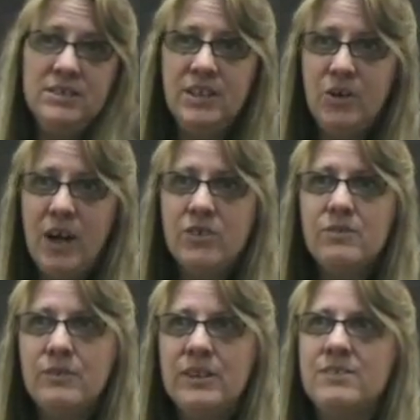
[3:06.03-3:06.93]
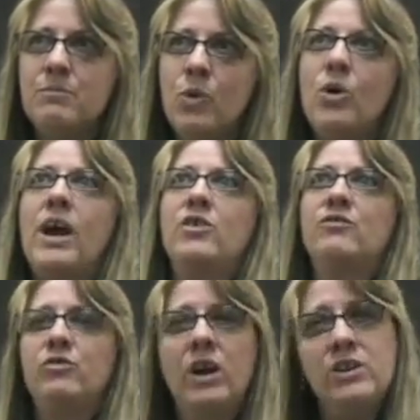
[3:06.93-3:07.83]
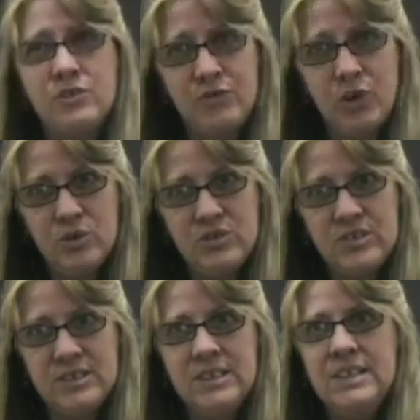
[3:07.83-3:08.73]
it's more as friends first,